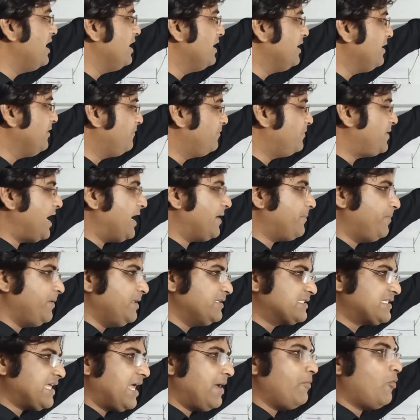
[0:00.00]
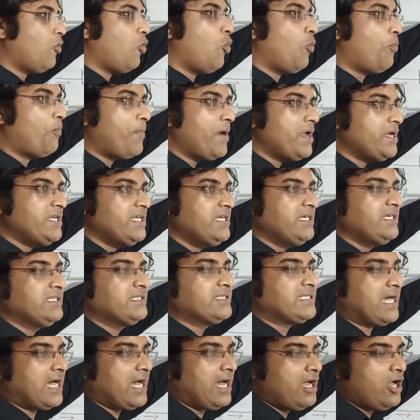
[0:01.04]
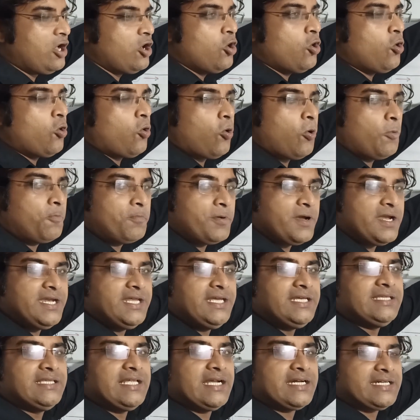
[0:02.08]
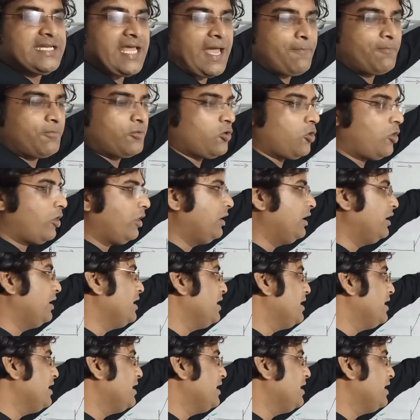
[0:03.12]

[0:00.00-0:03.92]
if that means I am opening the tap call.